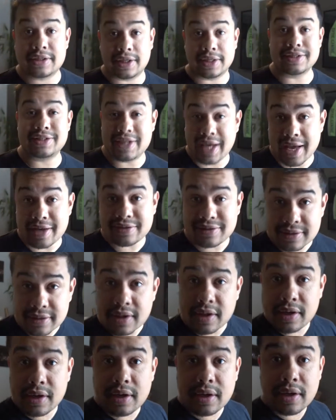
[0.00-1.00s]
because yes,
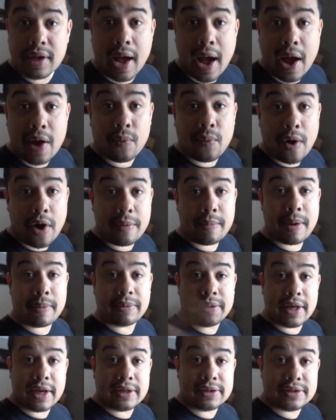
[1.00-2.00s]
I water my
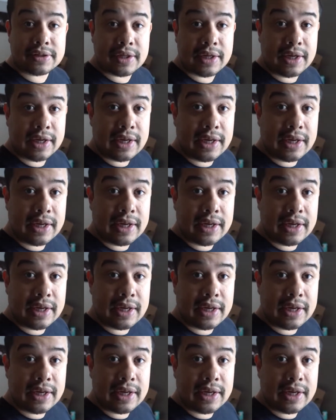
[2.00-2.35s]
plants,